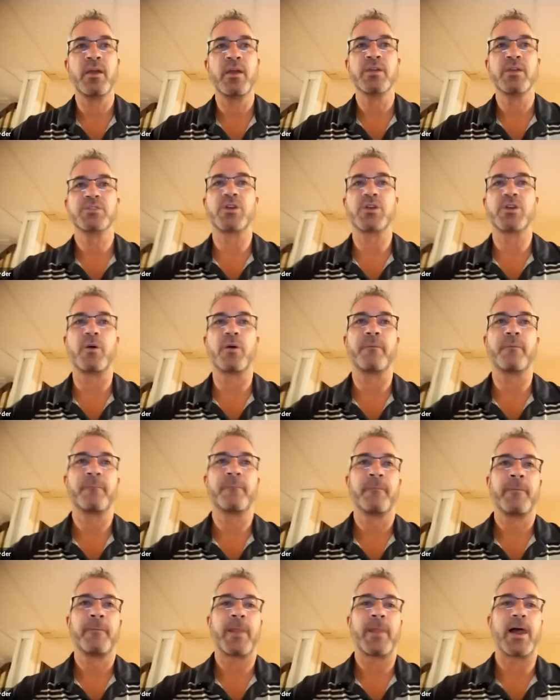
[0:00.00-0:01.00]
So
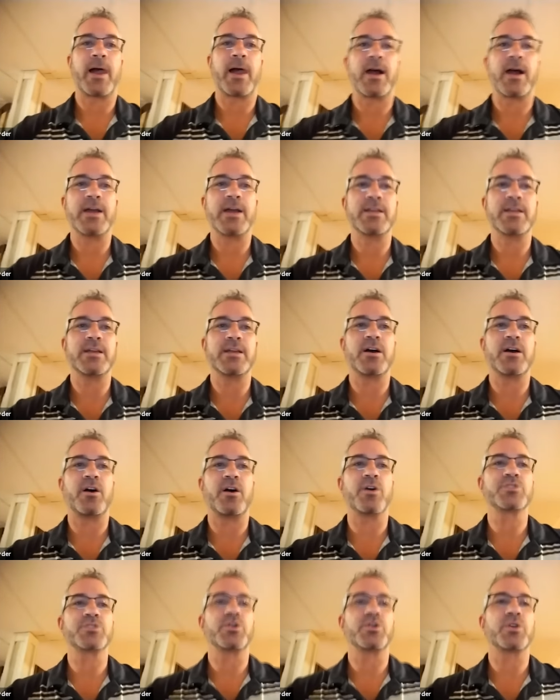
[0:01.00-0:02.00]
uh,
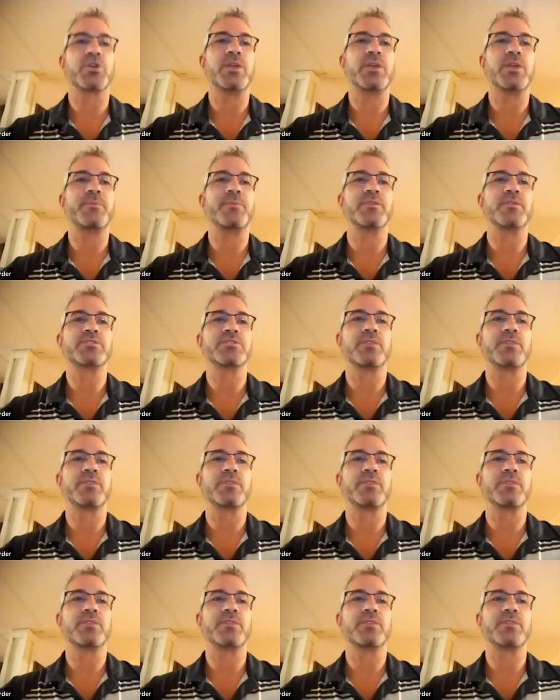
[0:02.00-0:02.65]
also keeping this in